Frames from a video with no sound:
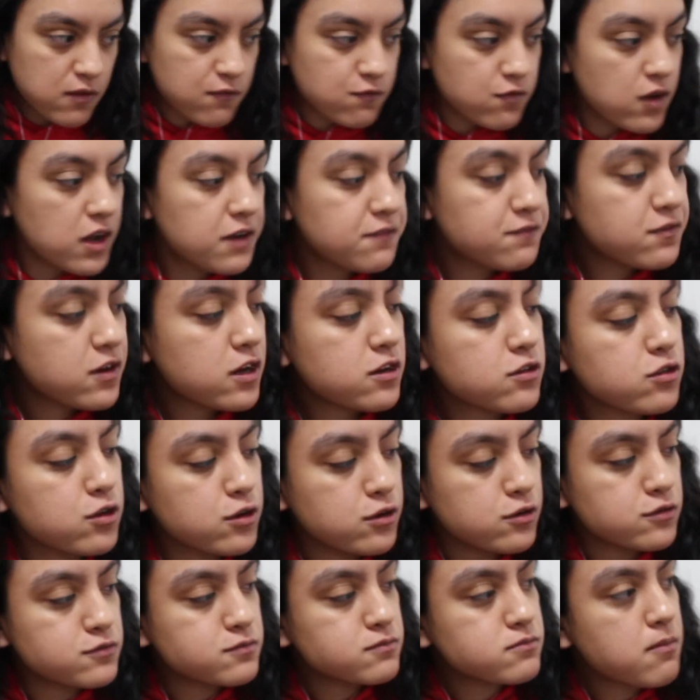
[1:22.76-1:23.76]
Fun fact
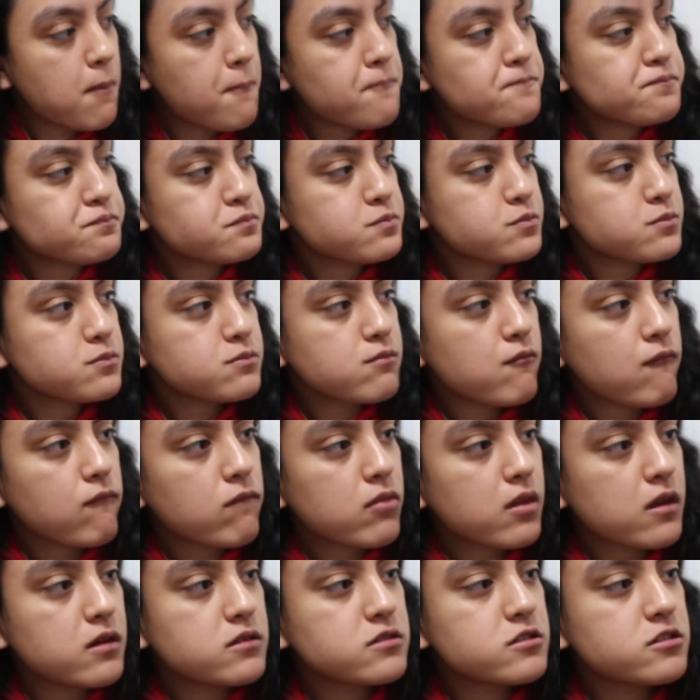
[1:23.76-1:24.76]
though,
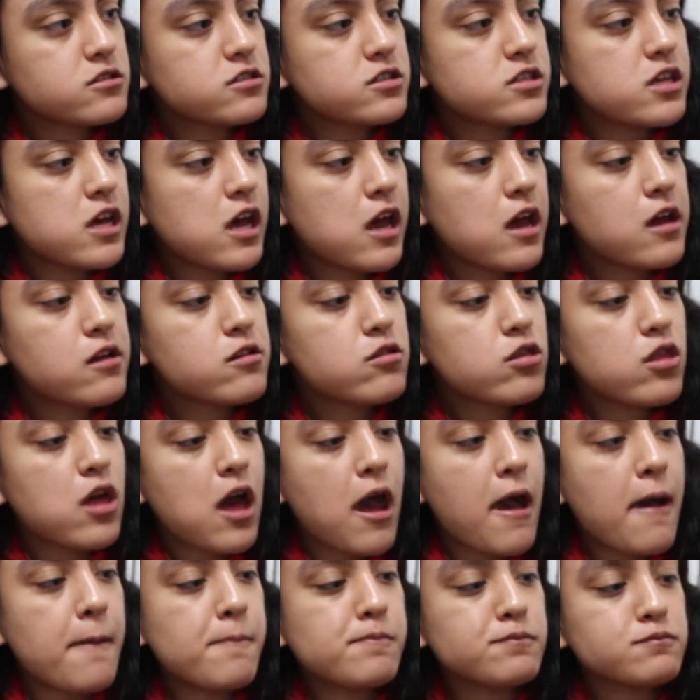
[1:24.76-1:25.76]
it said
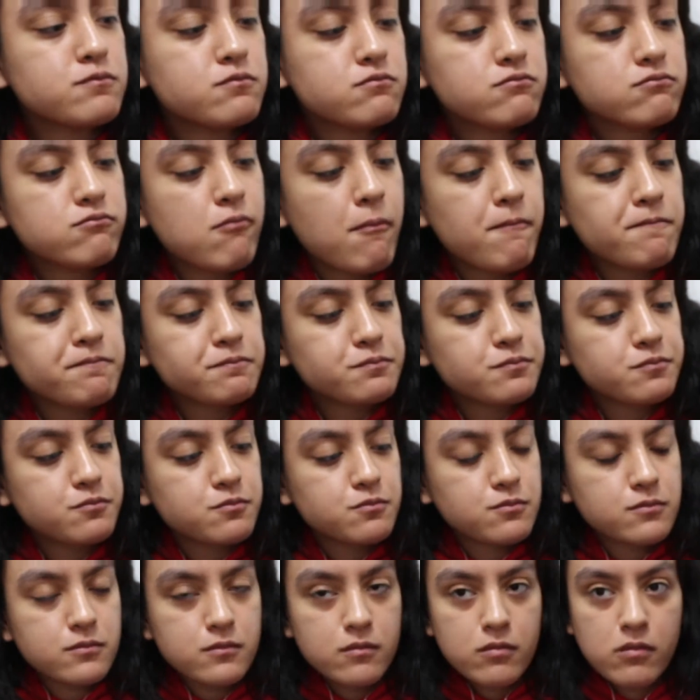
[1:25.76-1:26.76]
that
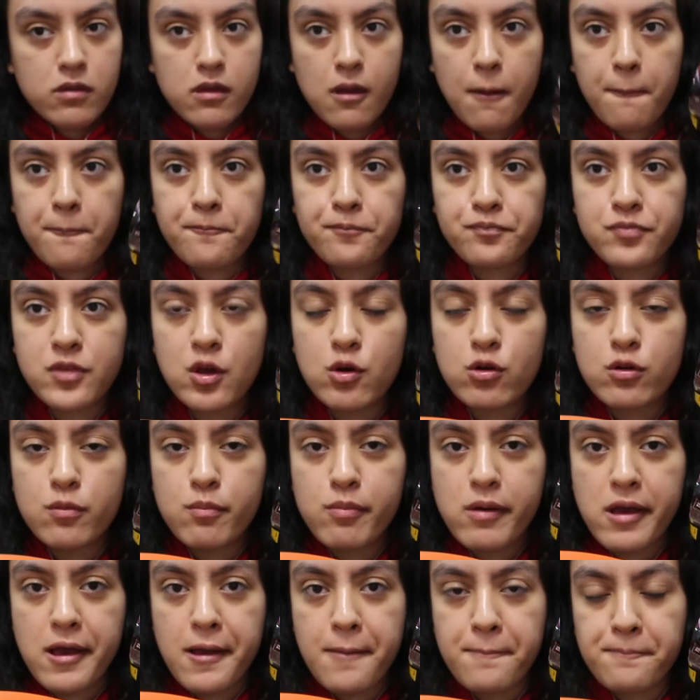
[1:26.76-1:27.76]
there
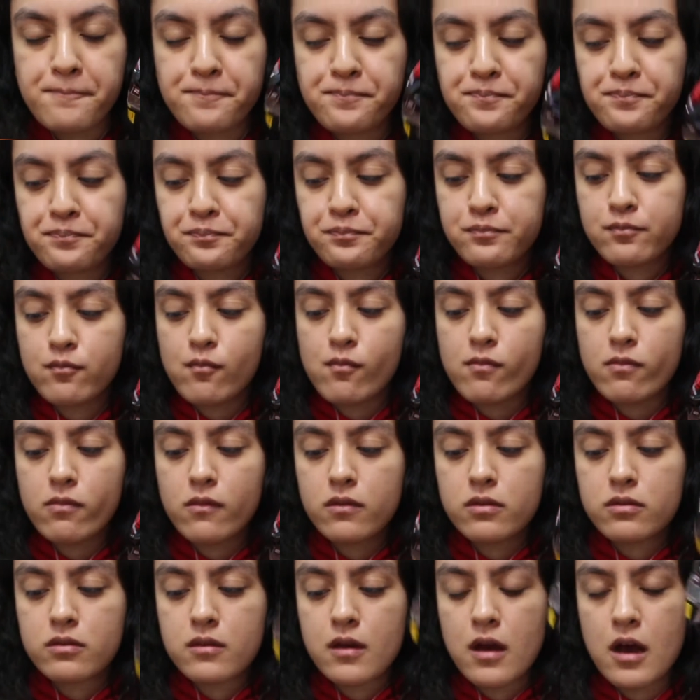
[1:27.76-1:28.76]
would be
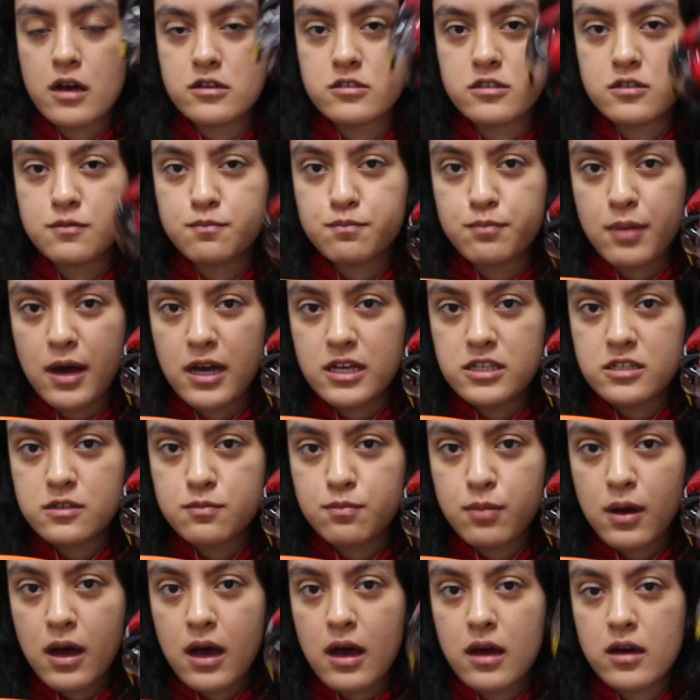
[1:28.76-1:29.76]
a spice
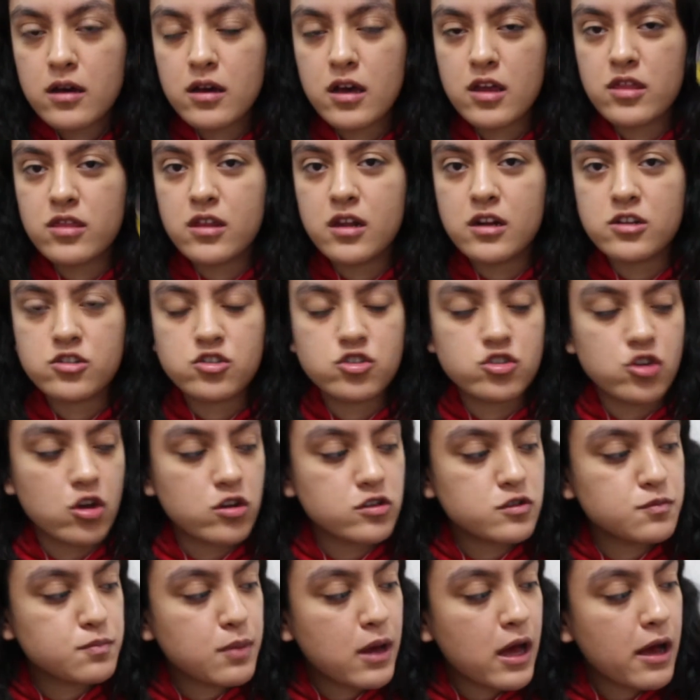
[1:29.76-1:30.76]
pack and then a
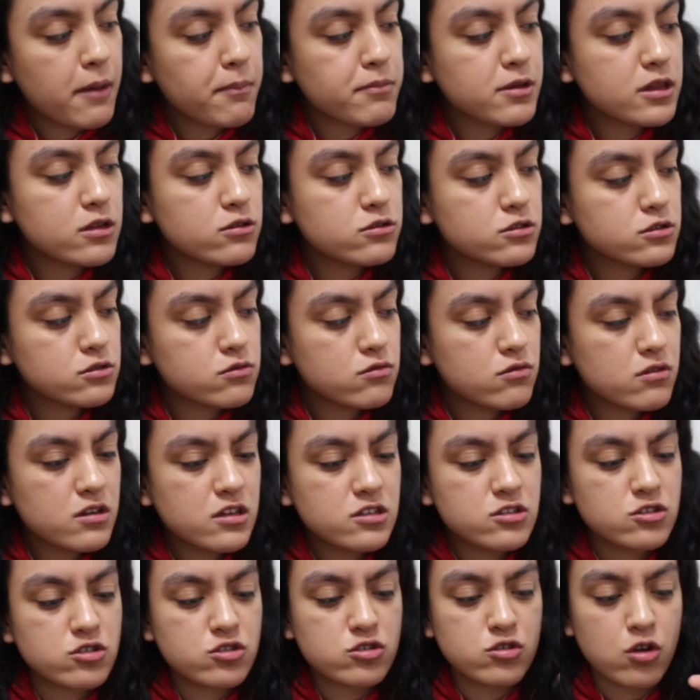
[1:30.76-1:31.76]
sauce pack, but there's
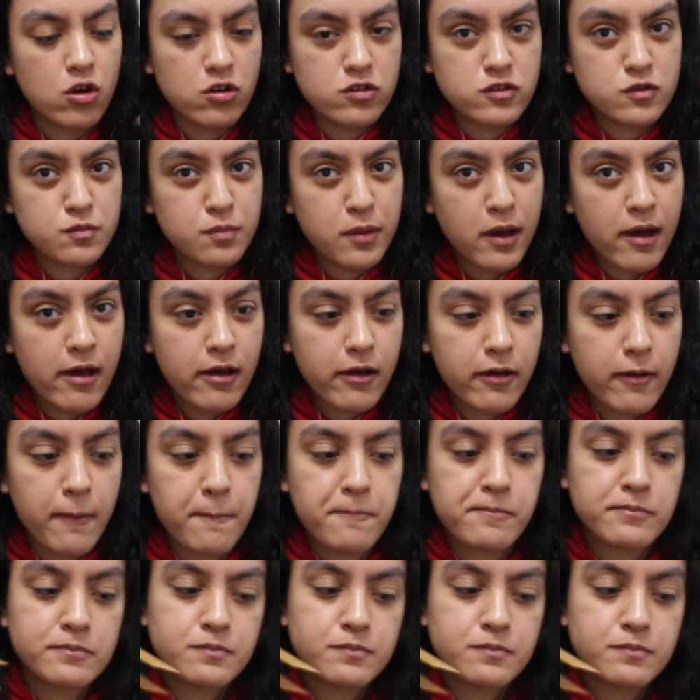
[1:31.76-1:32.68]
only sauce pack,